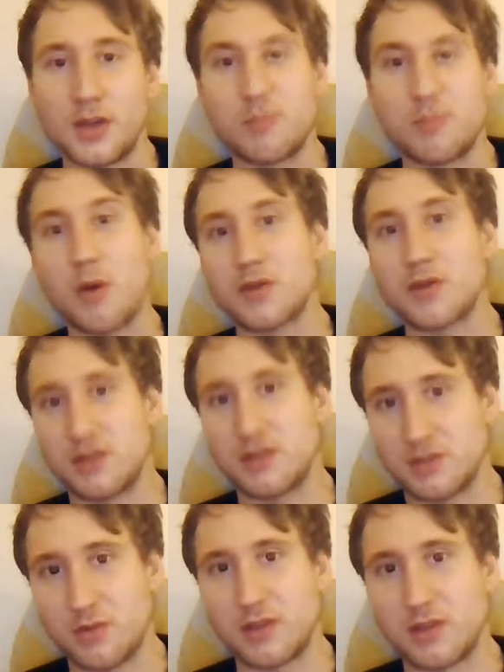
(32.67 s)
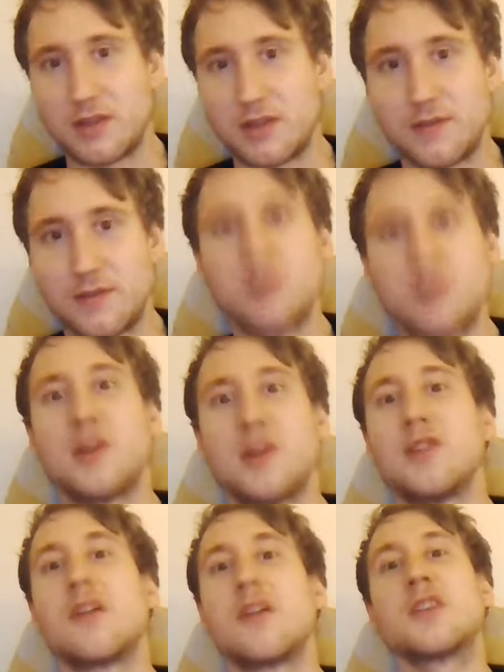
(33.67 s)
Boxing's quite difficult because
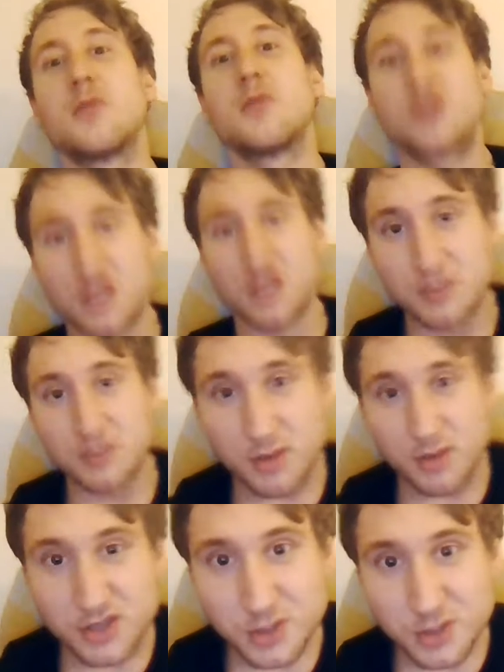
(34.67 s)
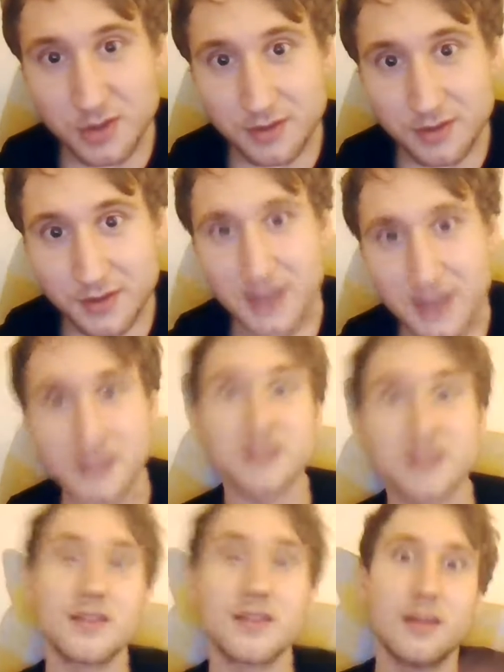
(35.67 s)
you've got someone trying to punch you in the
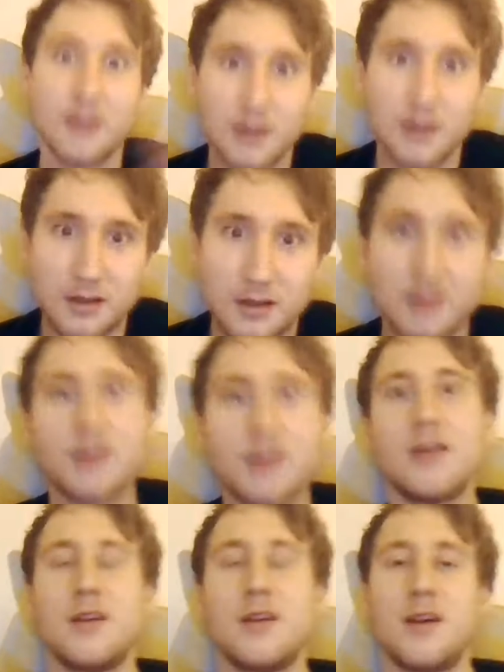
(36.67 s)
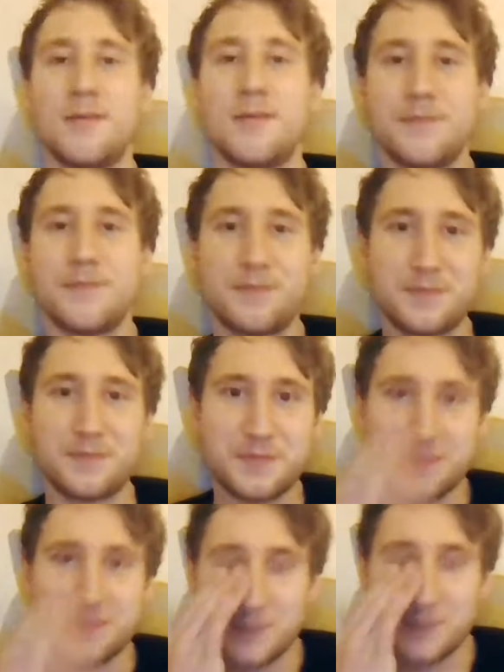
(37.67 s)
face.
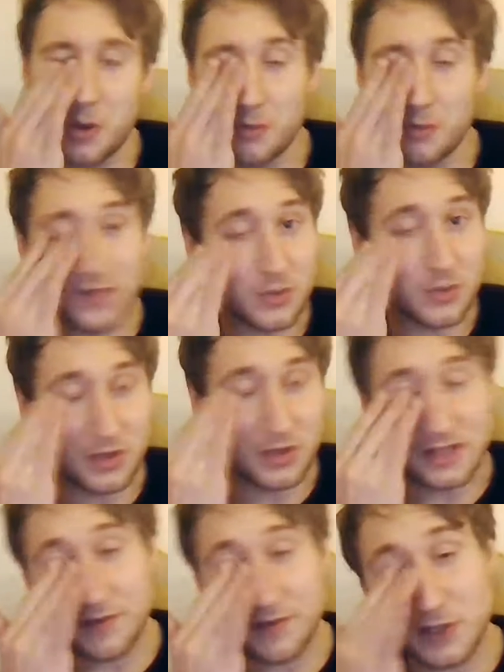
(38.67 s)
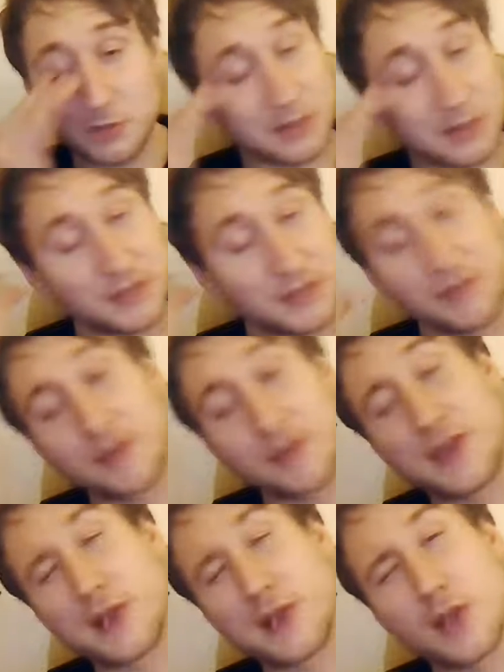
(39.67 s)
Golf is quite difficult because you've got
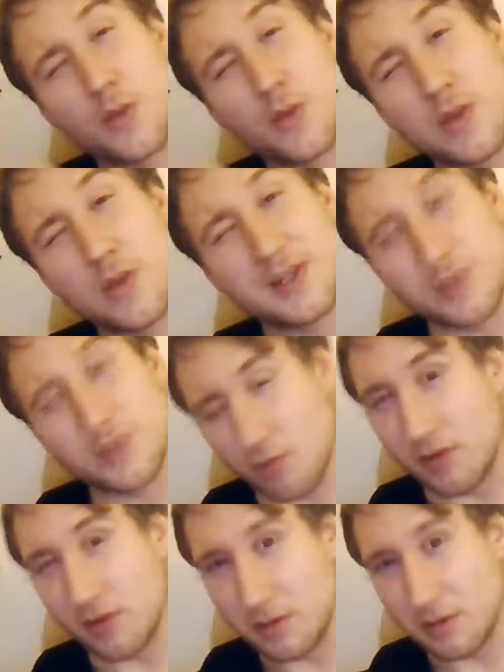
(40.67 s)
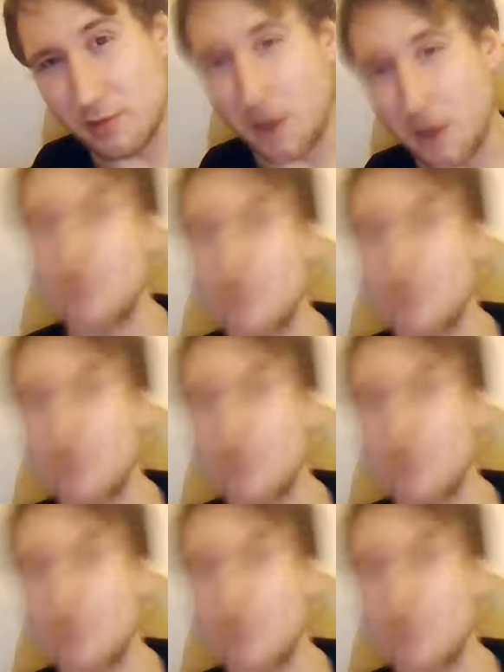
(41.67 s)
things like the wind to worry about.